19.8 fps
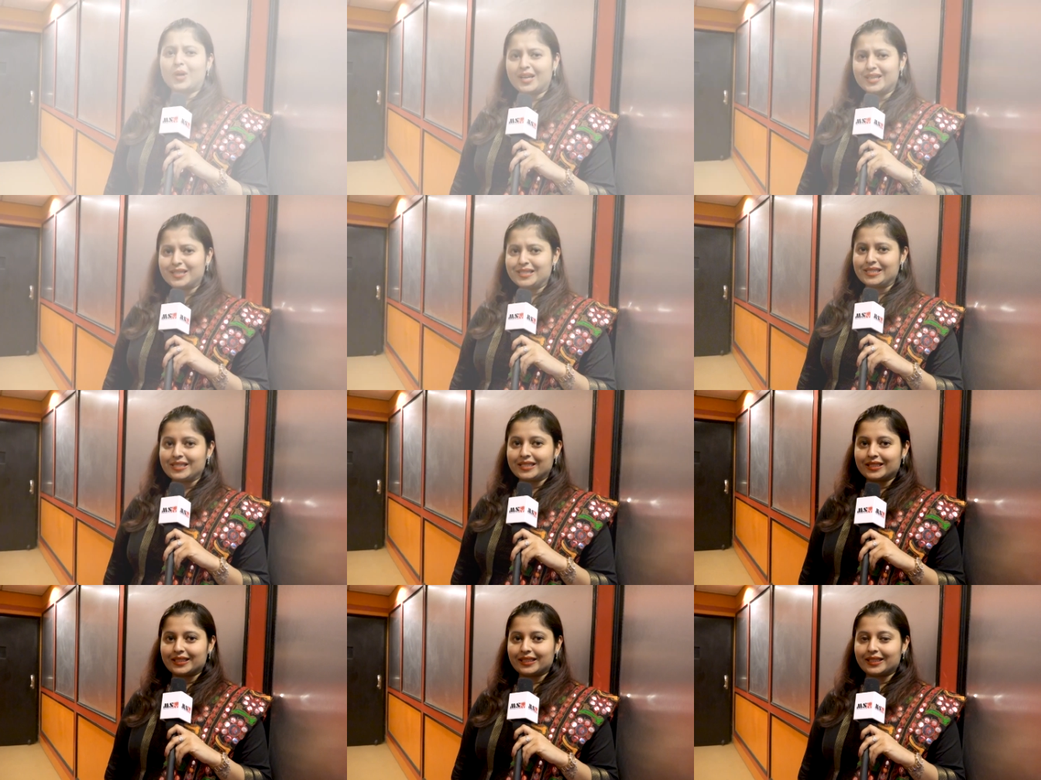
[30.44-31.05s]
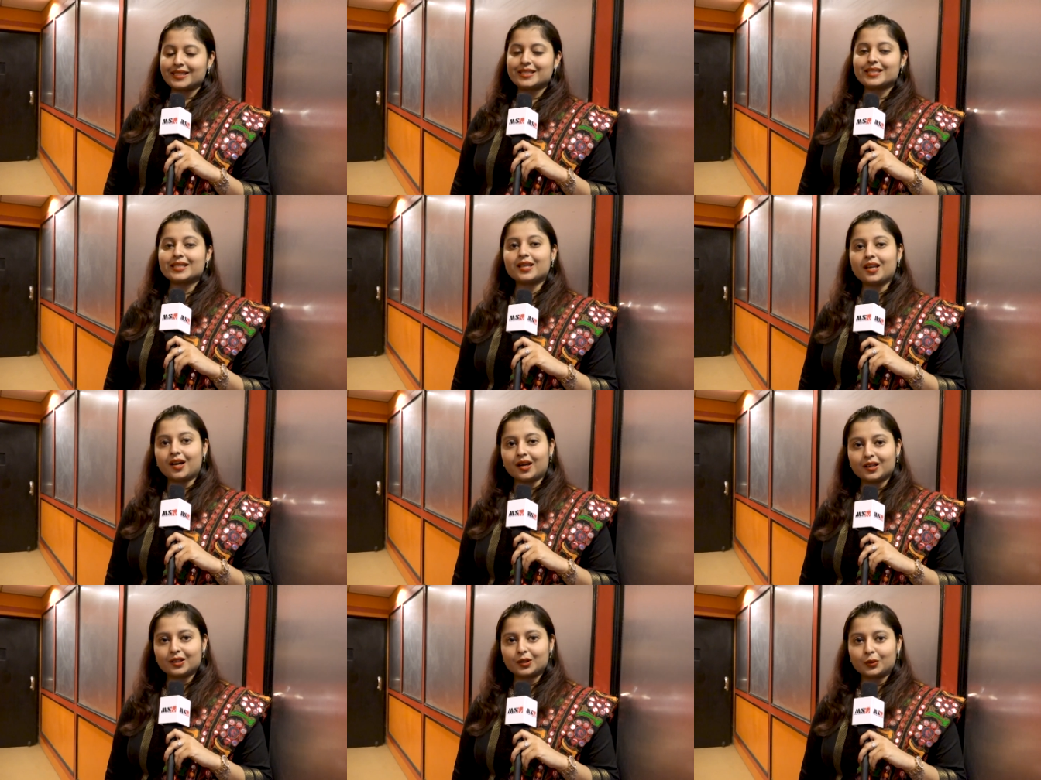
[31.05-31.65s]
Writing is an
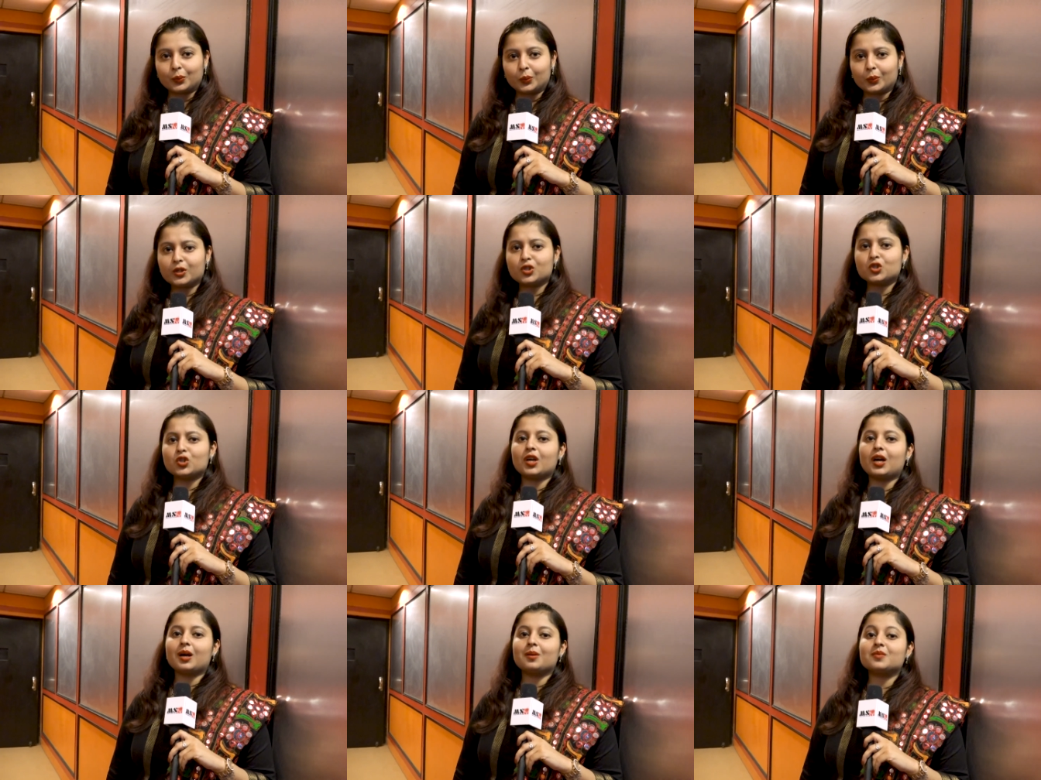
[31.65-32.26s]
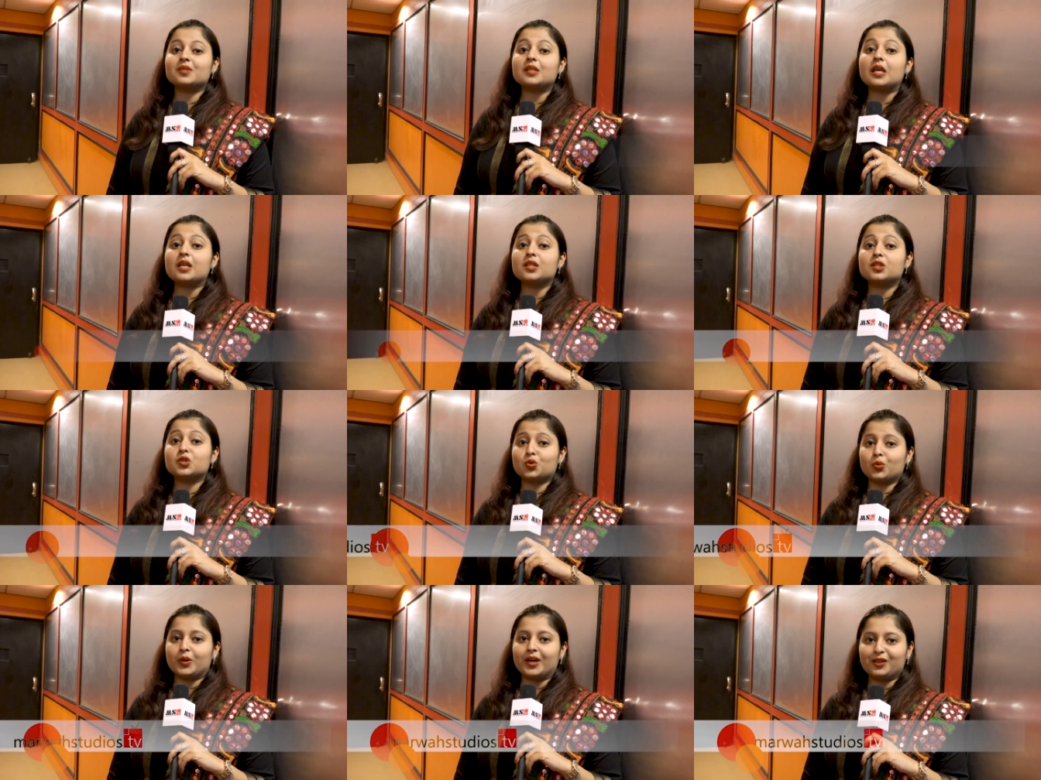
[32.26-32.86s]
art which comes
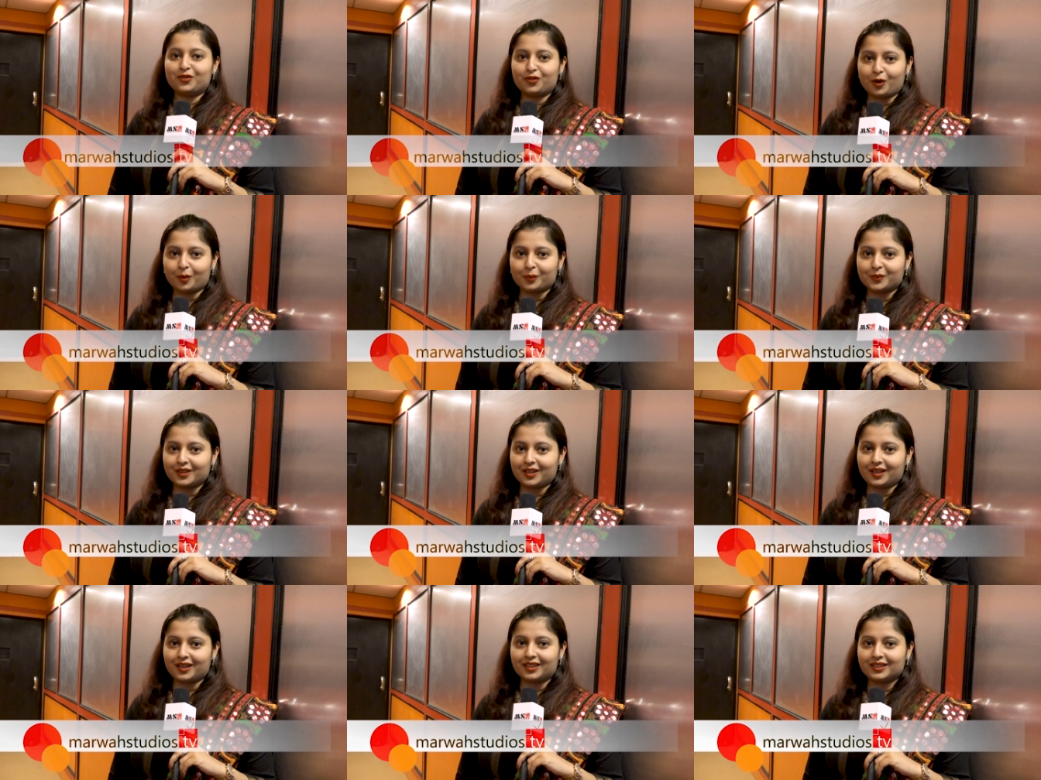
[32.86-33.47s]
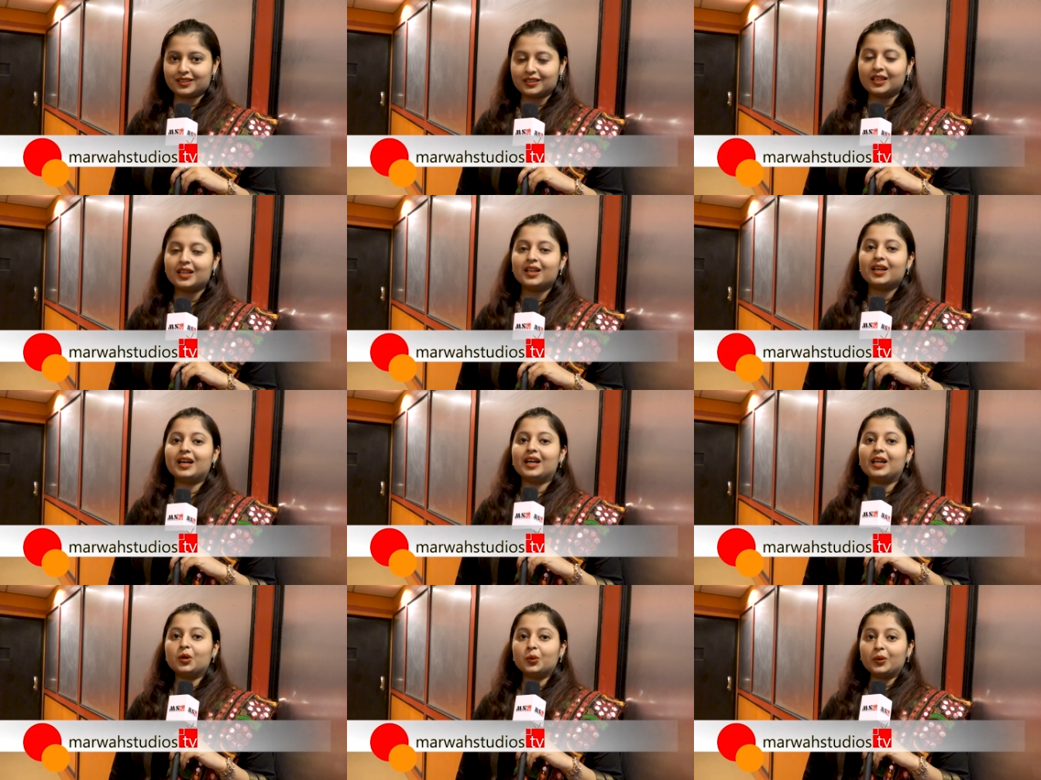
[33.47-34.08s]
straight from the heart.
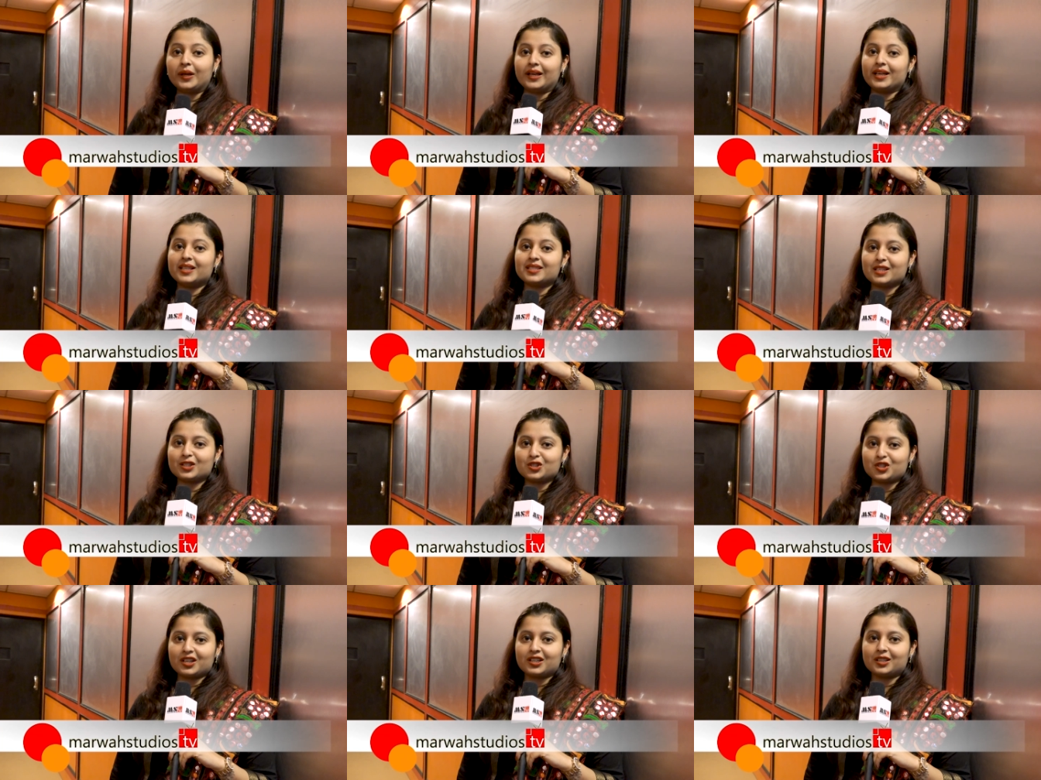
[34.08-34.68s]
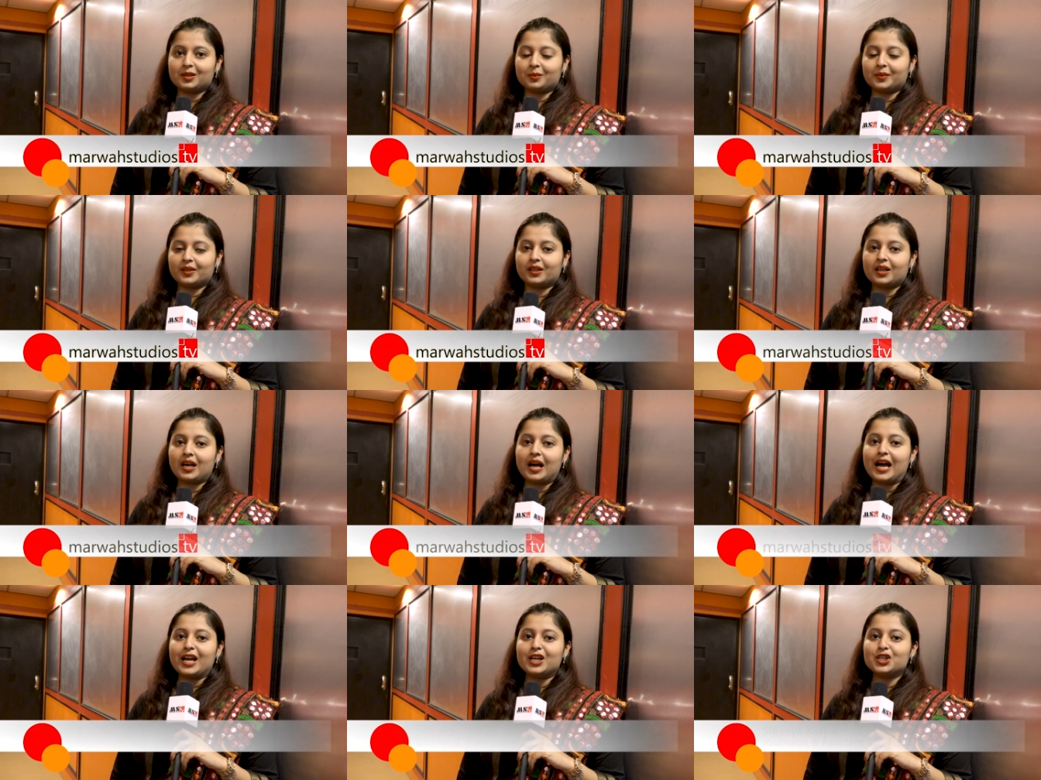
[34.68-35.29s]
Hello ladies and gentlemen,
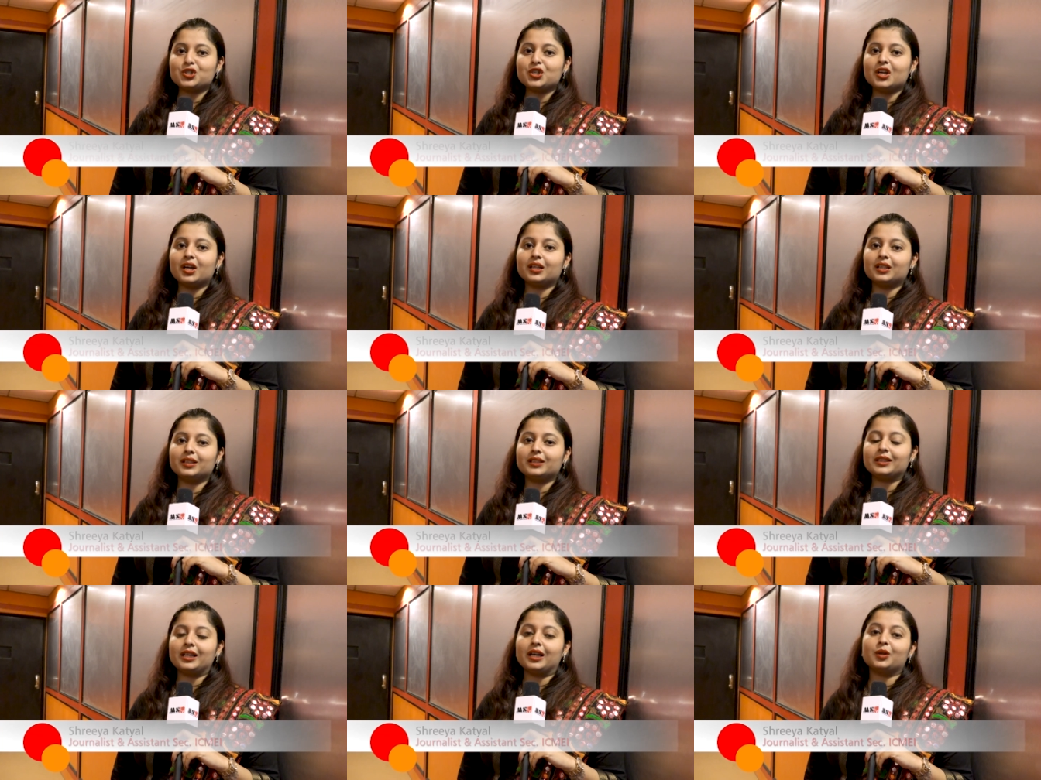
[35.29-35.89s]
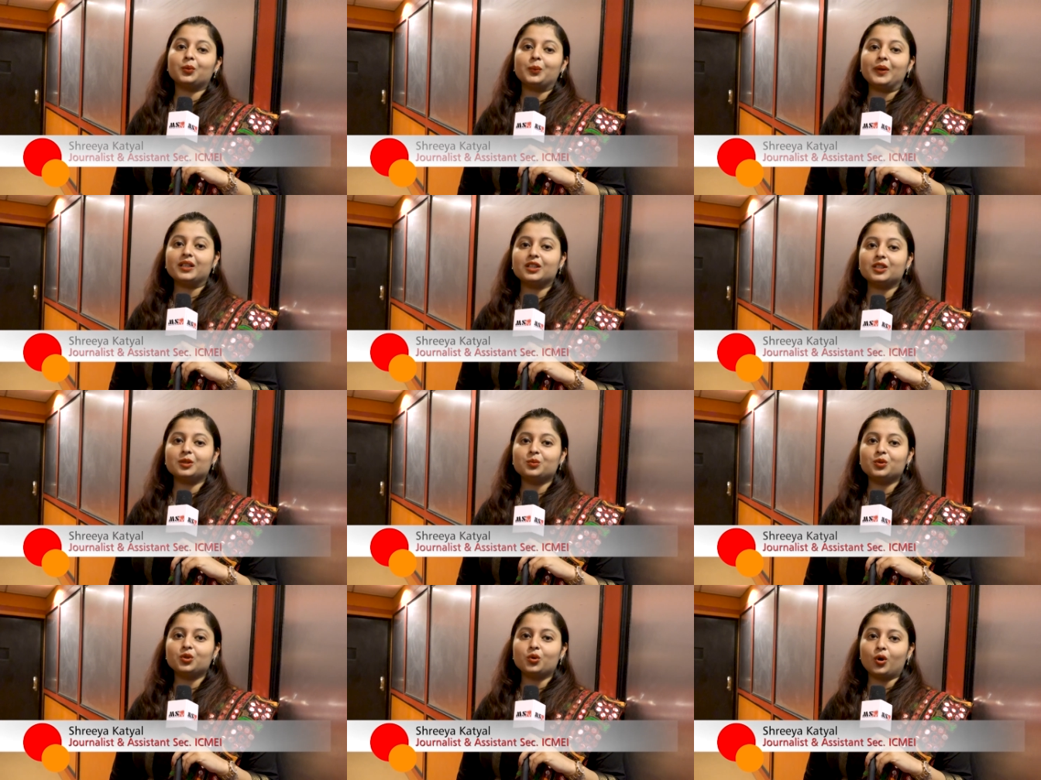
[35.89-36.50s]
I Shreeya Katyal
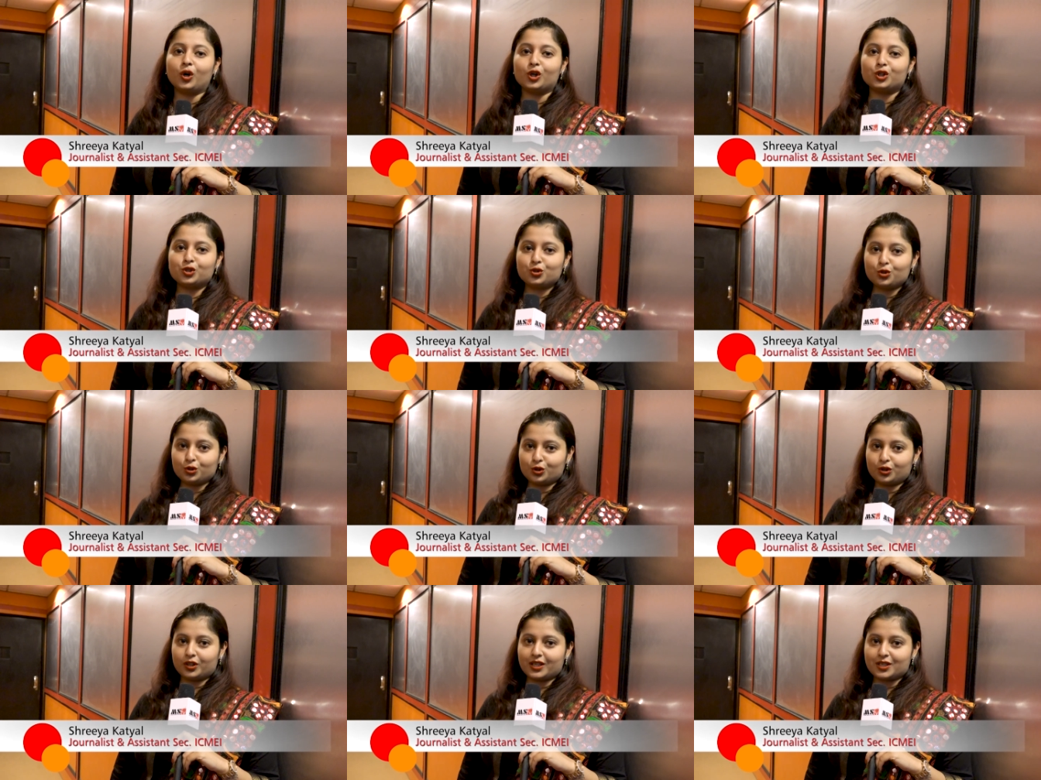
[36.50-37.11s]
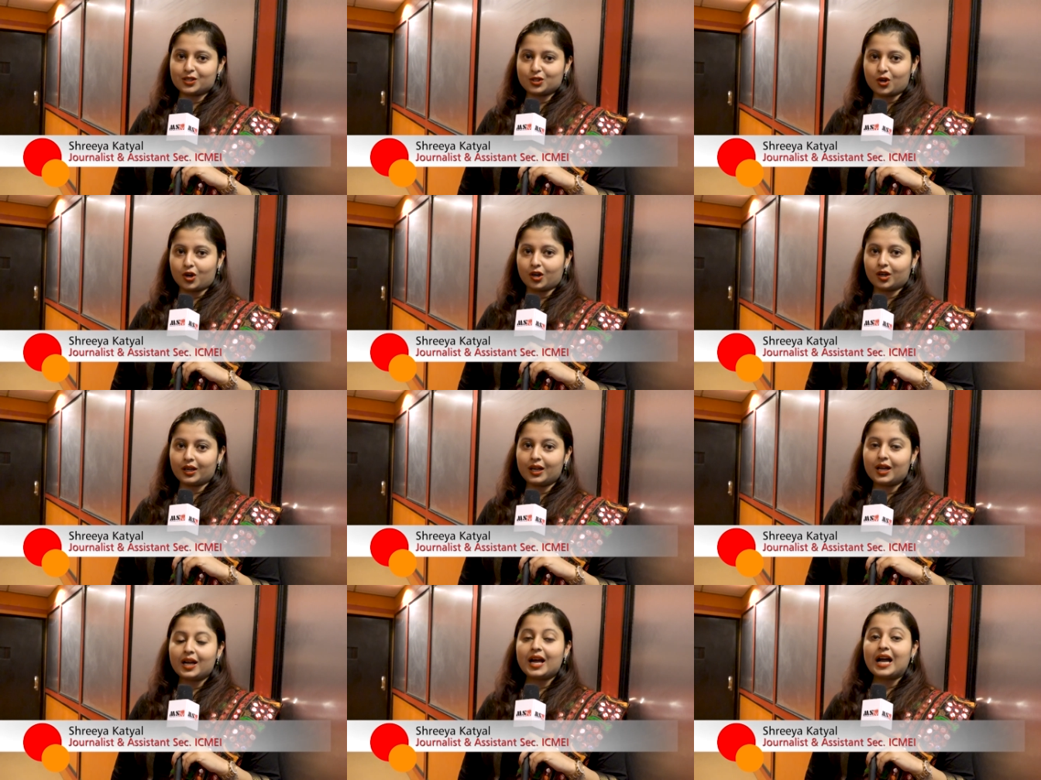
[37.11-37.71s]
welcome you all to today's
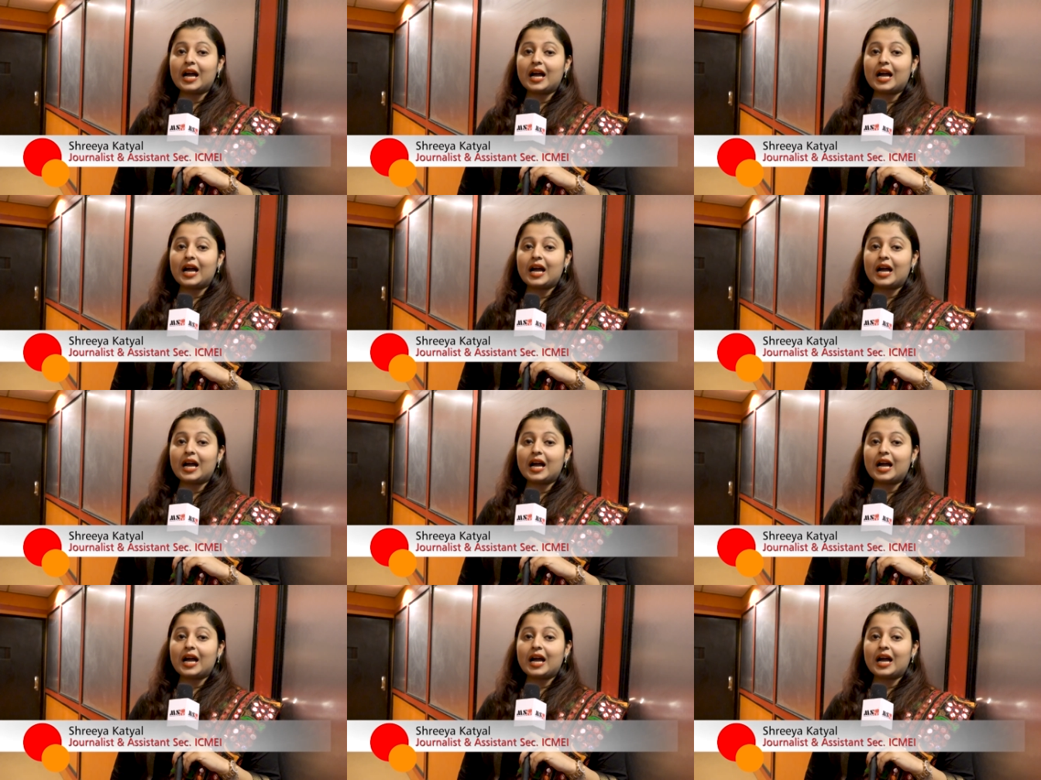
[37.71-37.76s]
talk.